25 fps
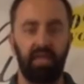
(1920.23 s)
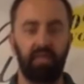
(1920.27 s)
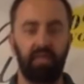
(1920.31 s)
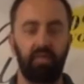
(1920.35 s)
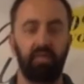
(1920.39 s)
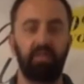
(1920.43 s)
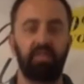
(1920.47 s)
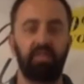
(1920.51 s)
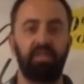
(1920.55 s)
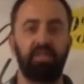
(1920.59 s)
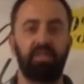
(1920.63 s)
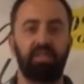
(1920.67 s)

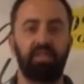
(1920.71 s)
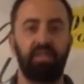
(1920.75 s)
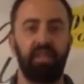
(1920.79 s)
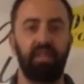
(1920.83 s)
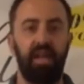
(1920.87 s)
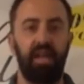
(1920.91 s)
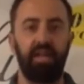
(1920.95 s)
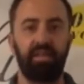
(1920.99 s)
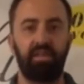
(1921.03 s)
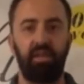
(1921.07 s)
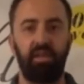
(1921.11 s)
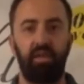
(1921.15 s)

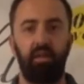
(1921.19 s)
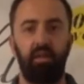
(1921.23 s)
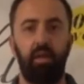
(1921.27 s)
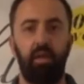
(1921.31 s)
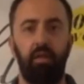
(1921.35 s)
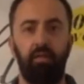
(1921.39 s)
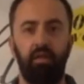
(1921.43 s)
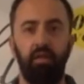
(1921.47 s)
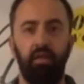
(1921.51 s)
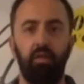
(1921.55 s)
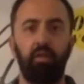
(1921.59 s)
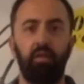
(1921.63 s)
resistant as if
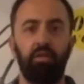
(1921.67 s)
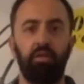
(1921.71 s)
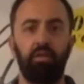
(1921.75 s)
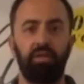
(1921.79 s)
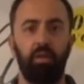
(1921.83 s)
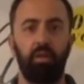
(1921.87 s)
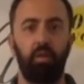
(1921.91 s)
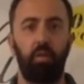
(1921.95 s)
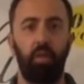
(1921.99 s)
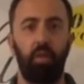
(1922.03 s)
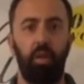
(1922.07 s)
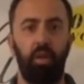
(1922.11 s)
you use
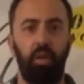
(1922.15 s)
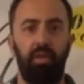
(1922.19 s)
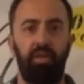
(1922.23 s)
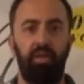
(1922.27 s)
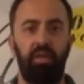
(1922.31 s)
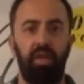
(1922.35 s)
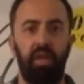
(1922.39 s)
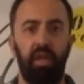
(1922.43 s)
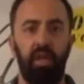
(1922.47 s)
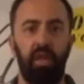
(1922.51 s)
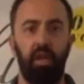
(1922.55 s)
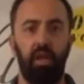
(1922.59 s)
it with
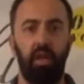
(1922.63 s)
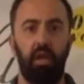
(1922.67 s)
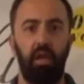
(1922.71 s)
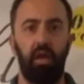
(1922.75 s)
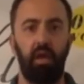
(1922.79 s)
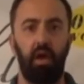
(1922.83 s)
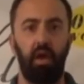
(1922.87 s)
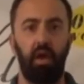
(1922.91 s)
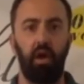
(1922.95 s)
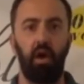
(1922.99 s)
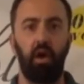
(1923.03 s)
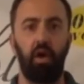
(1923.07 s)
the
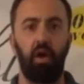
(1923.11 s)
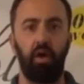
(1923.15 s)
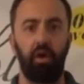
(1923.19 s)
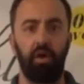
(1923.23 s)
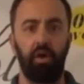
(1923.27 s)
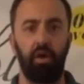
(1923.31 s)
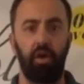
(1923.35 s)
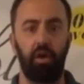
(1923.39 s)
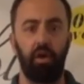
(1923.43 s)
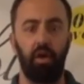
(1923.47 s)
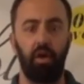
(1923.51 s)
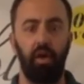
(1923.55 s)

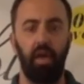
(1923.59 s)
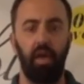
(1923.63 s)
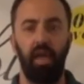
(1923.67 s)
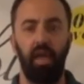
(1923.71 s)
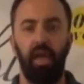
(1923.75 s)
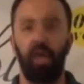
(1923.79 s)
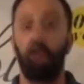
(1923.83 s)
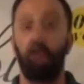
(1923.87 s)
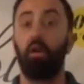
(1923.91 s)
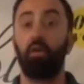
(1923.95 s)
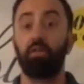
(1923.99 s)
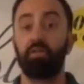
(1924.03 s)
hardener.
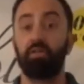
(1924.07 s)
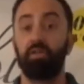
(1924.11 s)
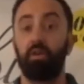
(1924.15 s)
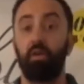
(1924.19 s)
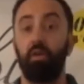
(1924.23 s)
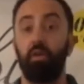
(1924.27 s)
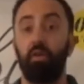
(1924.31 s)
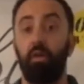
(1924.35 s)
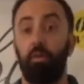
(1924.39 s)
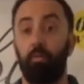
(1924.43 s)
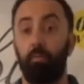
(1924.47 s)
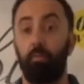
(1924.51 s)
It
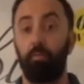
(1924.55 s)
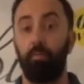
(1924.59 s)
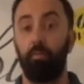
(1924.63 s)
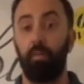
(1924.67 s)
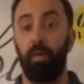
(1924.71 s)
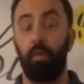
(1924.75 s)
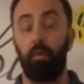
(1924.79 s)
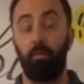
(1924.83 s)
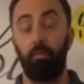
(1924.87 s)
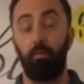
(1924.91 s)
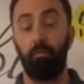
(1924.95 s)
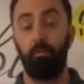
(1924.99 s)
also,
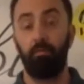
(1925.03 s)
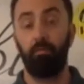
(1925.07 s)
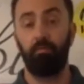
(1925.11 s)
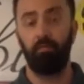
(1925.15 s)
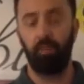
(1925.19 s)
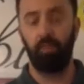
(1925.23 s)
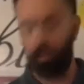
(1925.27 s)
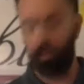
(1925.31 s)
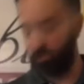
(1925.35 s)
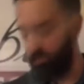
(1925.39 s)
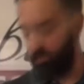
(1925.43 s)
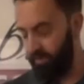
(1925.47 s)

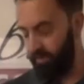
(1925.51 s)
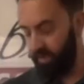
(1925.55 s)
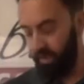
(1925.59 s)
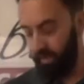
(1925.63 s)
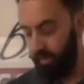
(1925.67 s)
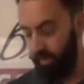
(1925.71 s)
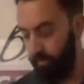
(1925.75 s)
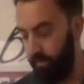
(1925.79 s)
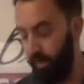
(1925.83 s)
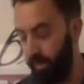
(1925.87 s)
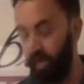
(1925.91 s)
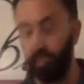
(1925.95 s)

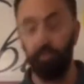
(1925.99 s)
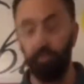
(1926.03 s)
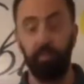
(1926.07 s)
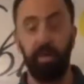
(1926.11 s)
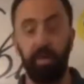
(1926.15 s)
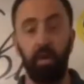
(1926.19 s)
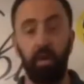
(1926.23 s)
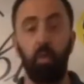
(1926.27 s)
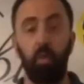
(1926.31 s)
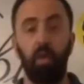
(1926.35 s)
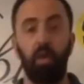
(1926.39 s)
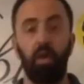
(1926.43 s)
part
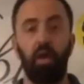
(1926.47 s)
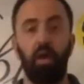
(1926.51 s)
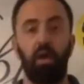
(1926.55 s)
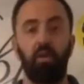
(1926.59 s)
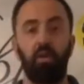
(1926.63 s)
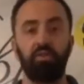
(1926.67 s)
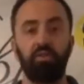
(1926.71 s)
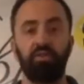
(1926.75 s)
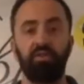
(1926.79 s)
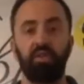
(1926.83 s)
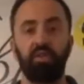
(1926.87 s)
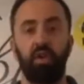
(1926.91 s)
B will
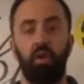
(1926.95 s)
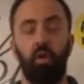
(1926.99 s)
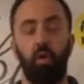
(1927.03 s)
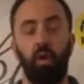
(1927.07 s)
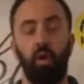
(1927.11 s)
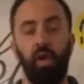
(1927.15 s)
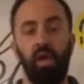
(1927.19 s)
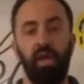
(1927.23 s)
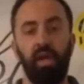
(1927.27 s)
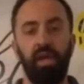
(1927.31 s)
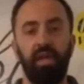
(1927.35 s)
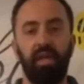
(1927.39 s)
also
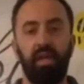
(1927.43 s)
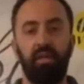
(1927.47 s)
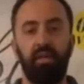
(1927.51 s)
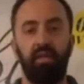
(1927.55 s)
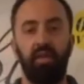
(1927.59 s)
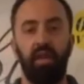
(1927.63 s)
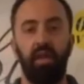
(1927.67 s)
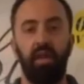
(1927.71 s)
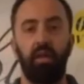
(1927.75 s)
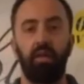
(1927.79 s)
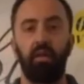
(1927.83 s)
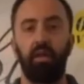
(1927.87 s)
give
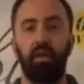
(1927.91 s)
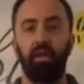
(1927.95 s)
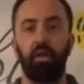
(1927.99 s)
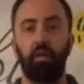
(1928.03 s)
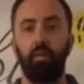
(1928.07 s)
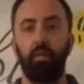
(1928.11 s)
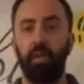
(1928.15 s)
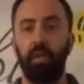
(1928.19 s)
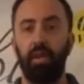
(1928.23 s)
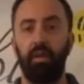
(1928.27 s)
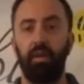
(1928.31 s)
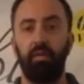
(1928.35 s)
it a
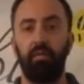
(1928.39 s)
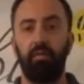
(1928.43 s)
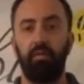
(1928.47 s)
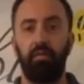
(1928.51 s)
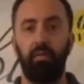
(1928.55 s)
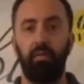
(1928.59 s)
little bit of